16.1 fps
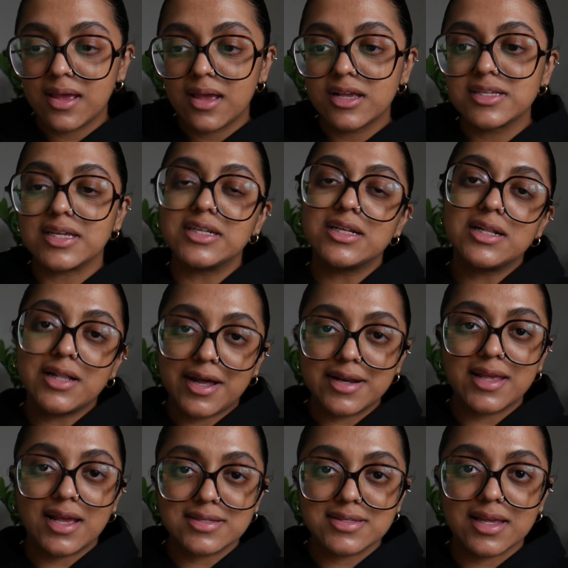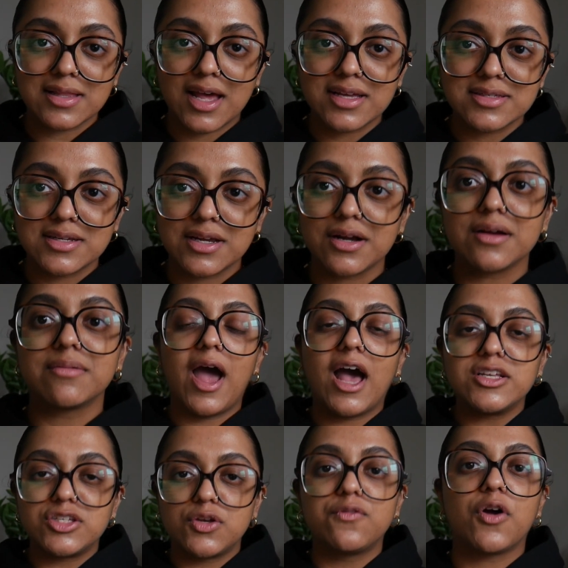Because I did a lot of guessing last year.
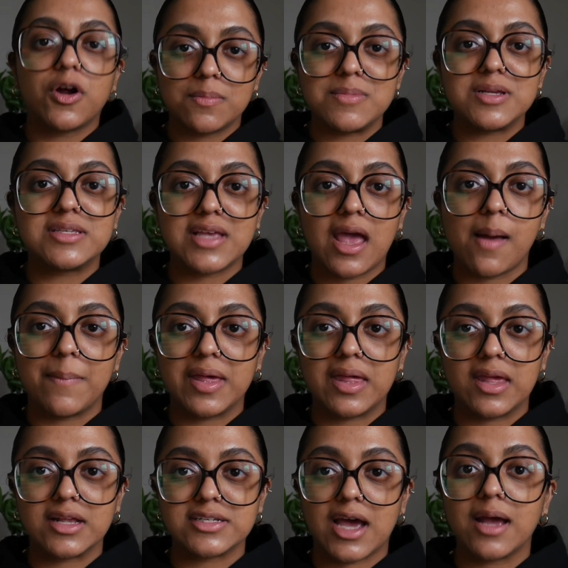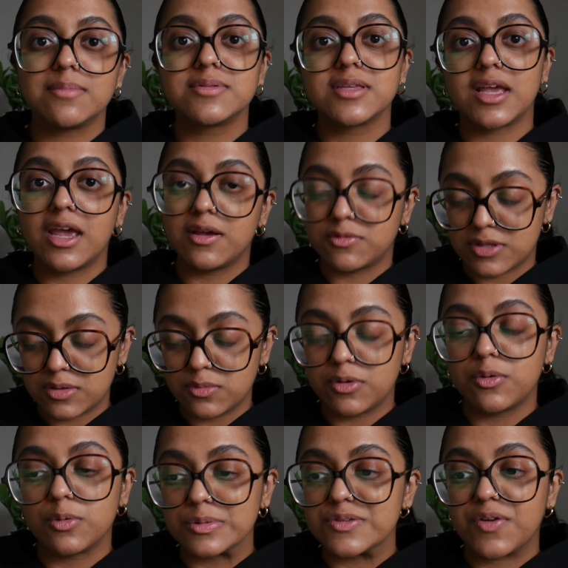As you've heard me say a million times, it
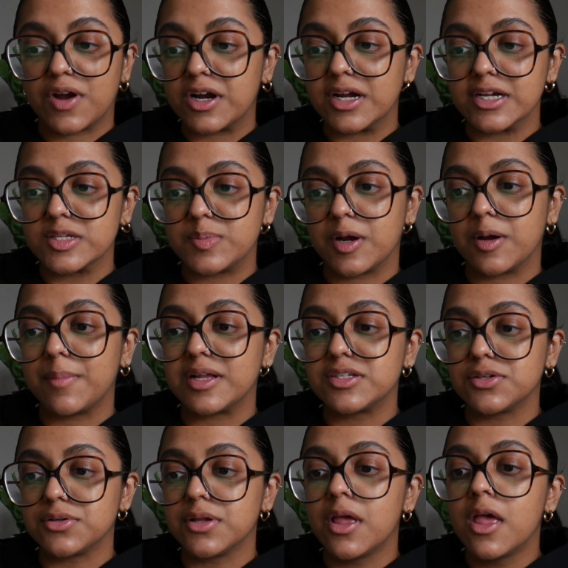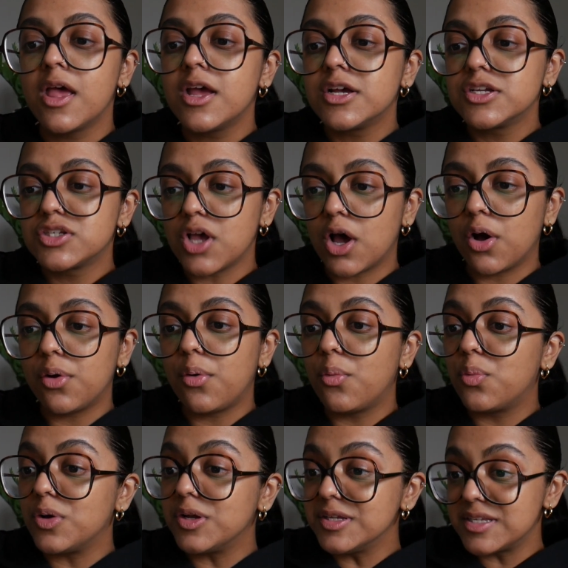was very experimental. So
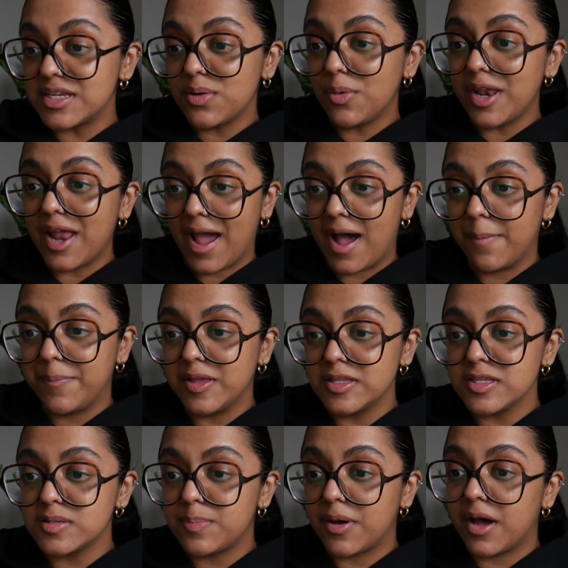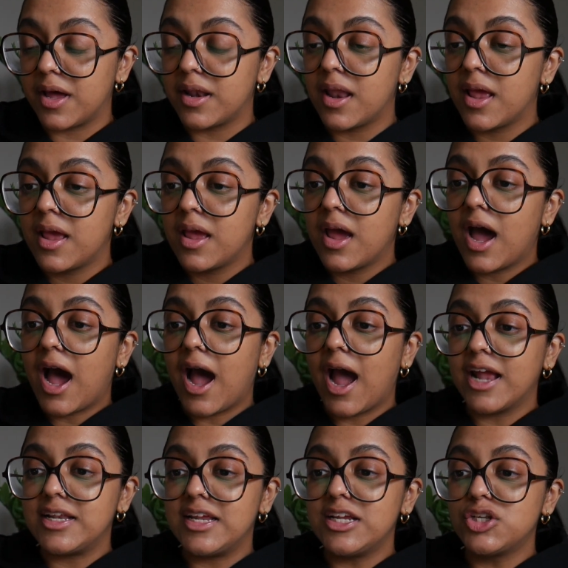we'll see what happens, but
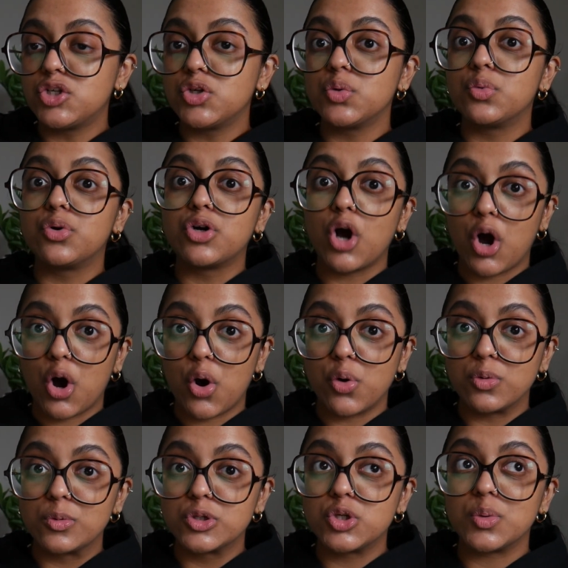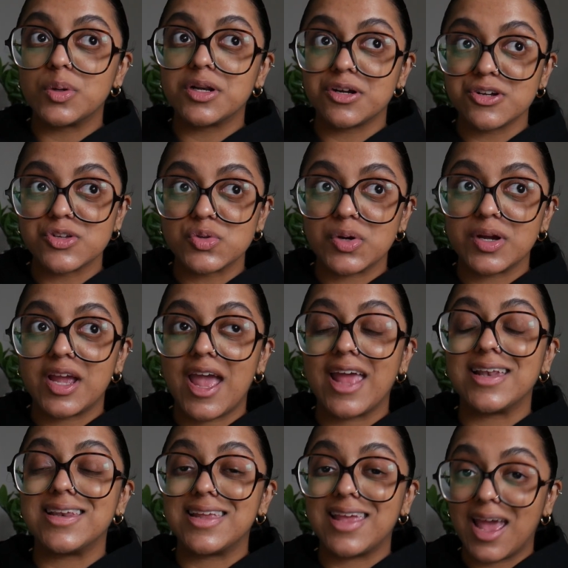I need to go to a nursery
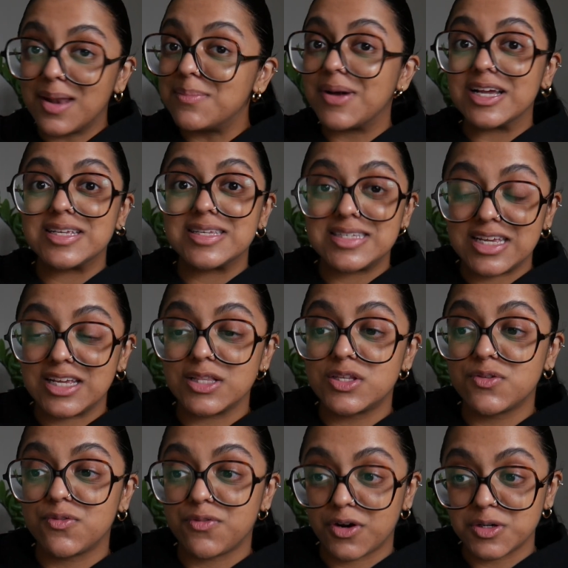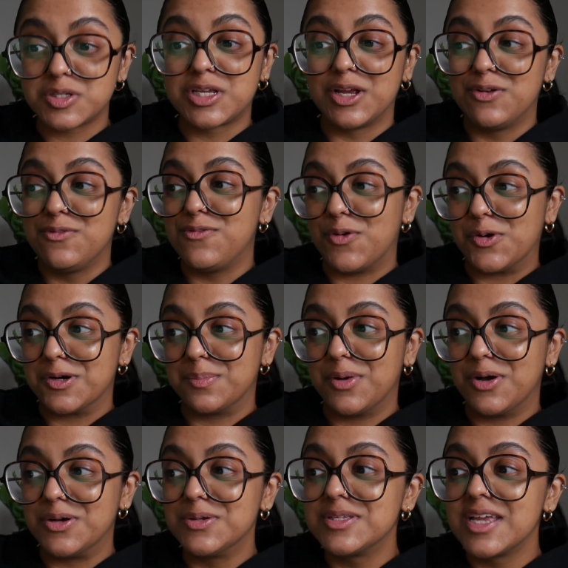and get my seeds first and
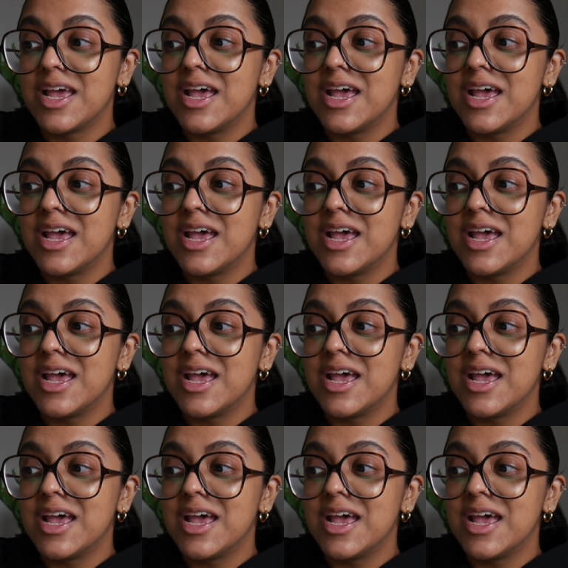foremost.